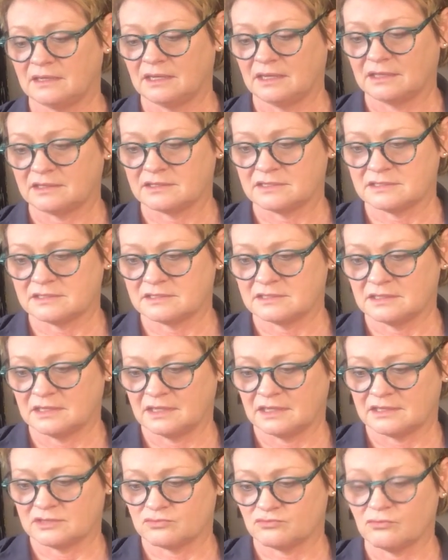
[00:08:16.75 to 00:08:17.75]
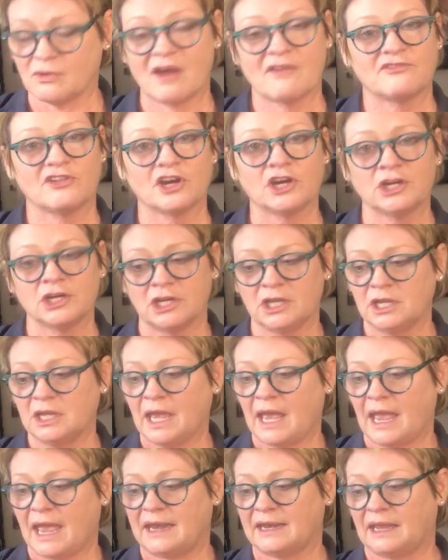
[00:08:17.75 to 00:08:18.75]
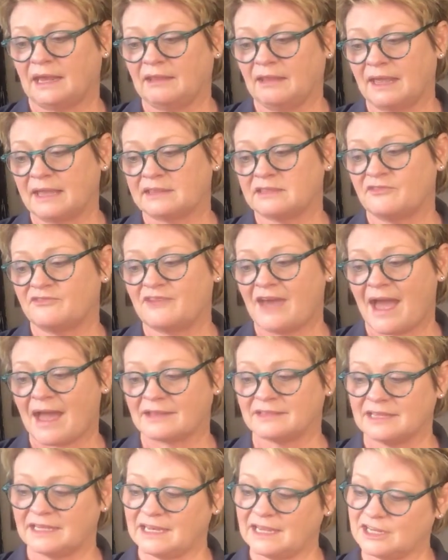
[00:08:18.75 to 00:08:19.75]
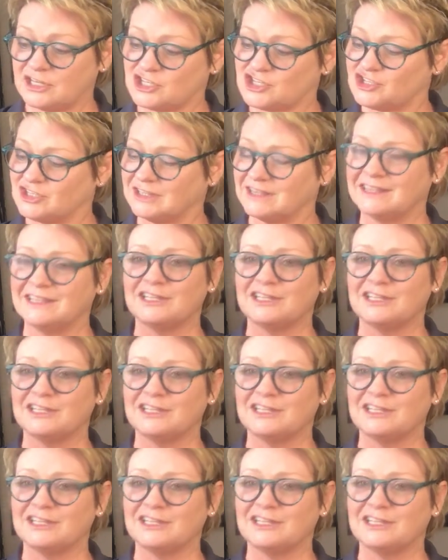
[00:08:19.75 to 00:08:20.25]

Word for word: it's it's rougher and I like the fact that it's